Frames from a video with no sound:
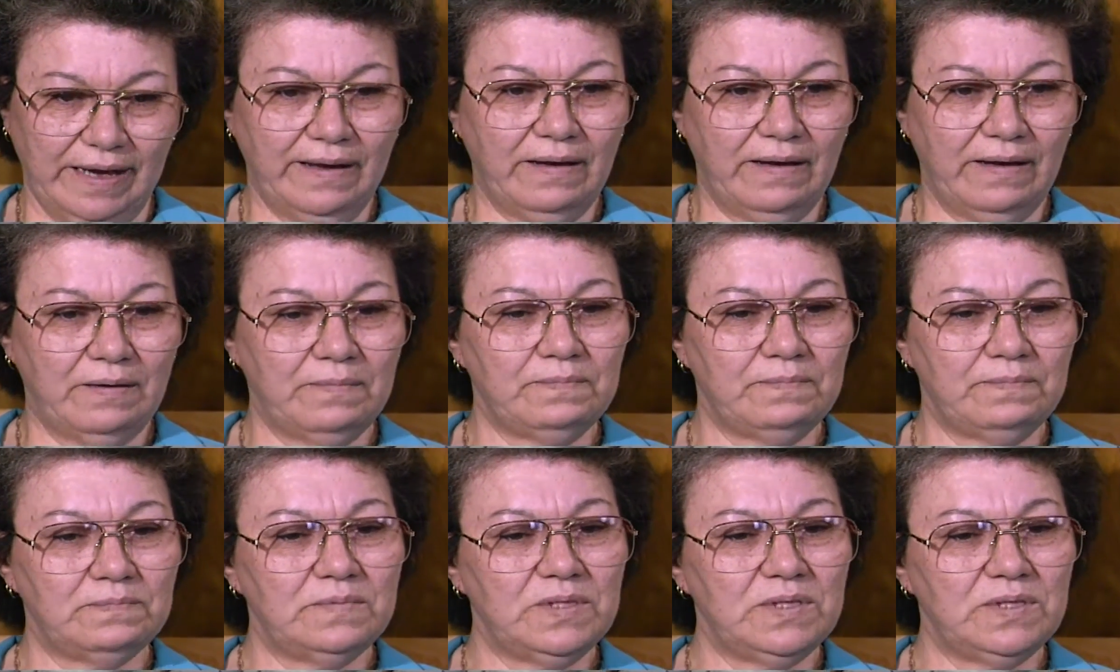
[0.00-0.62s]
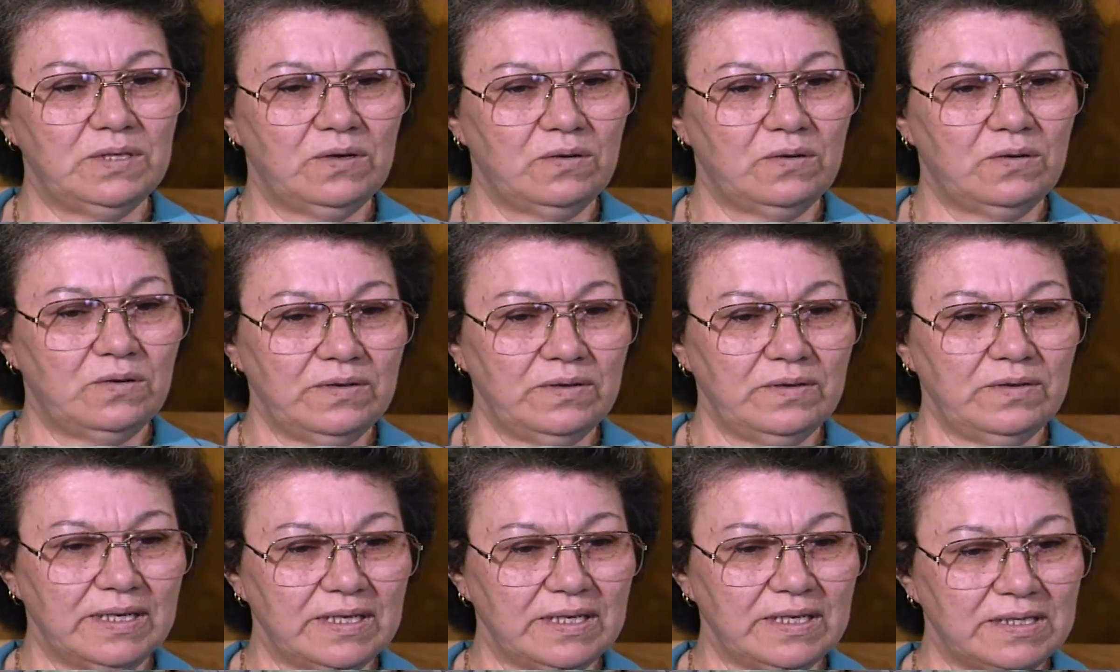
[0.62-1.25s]

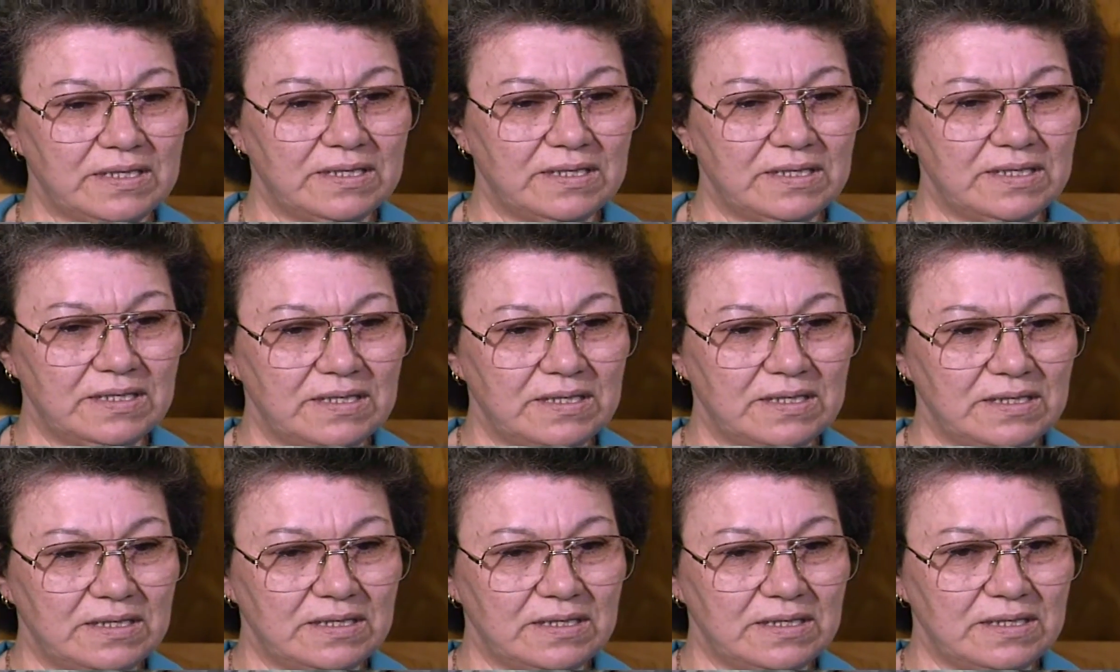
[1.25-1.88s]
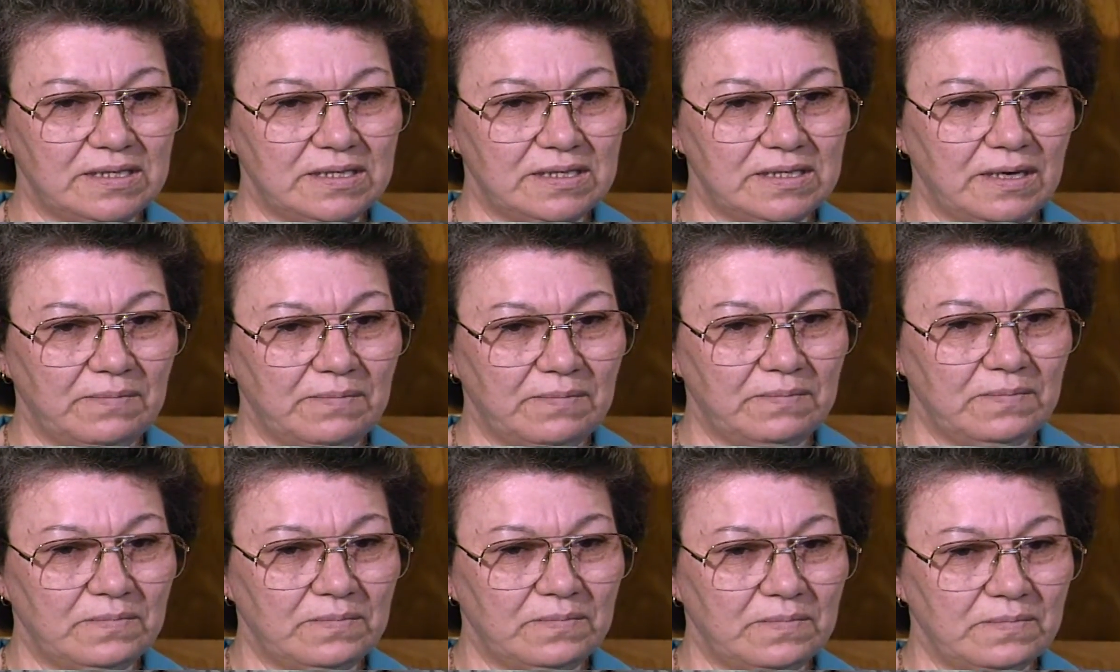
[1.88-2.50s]
No, there's
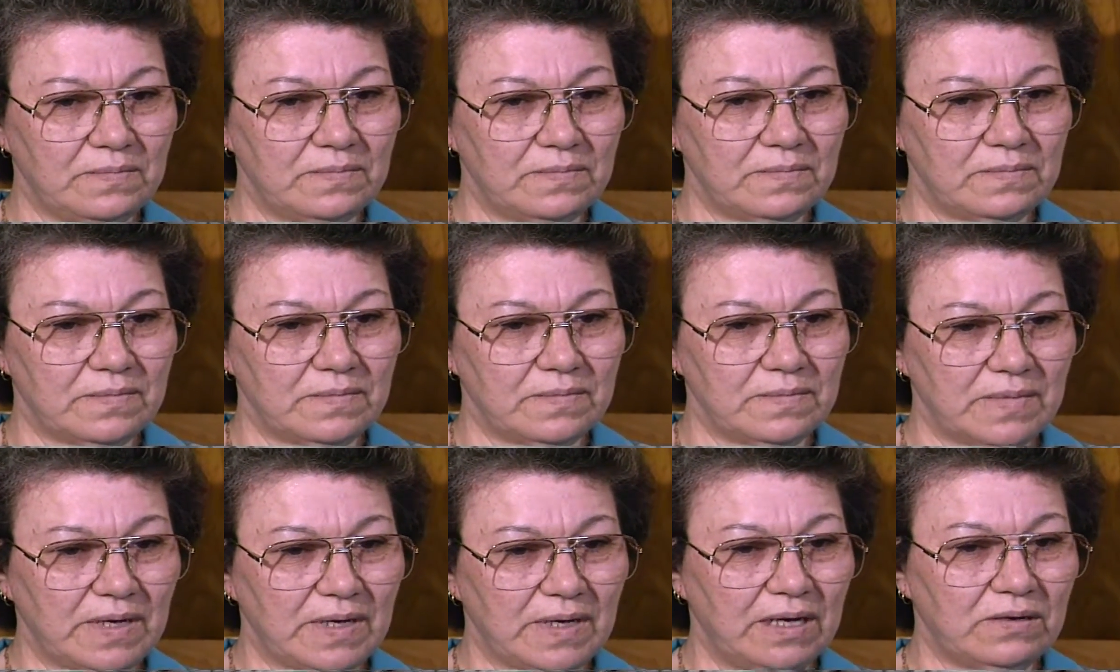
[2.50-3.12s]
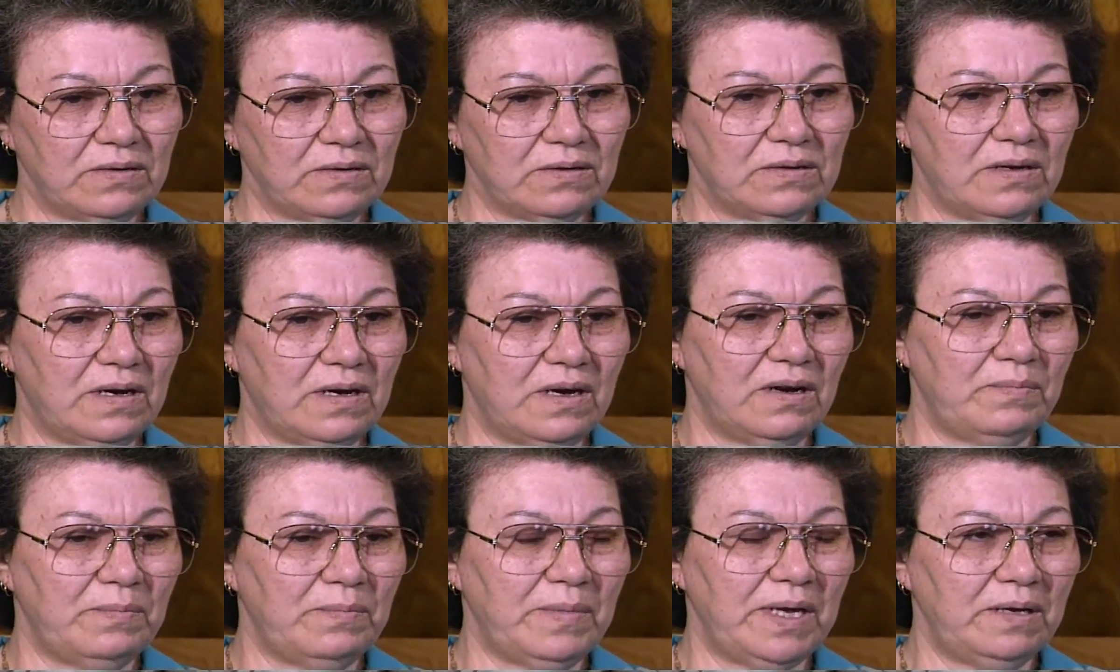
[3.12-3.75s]
some, I don't know
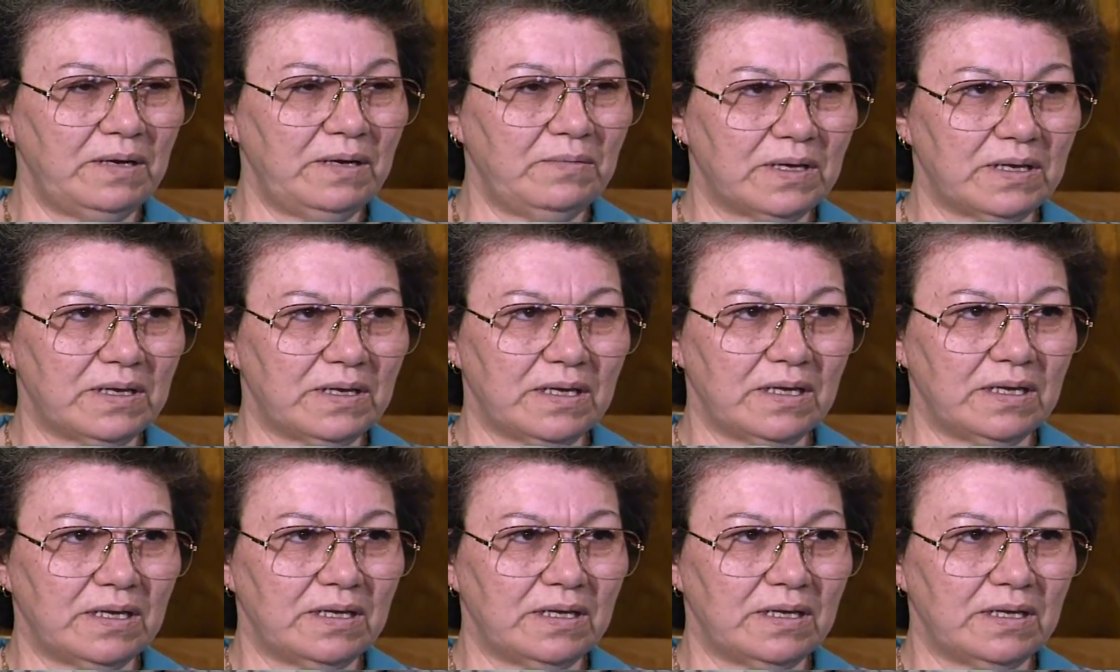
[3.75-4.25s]
how many, but